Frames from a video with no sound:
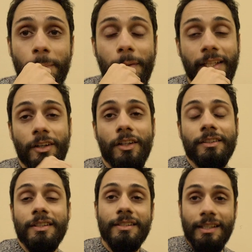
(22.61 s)
My character
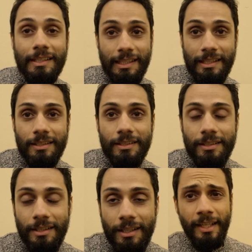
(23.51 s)
is the
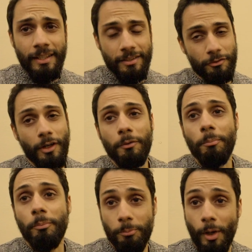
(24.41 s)
attendant. He's very
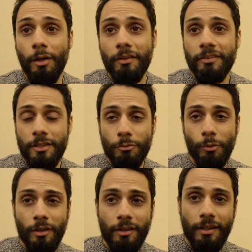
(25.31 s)
proud of his
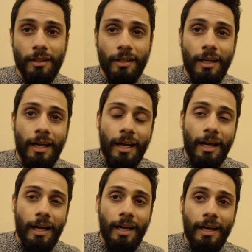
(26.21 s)
work,
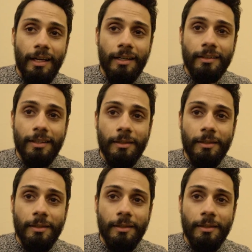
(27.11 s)
and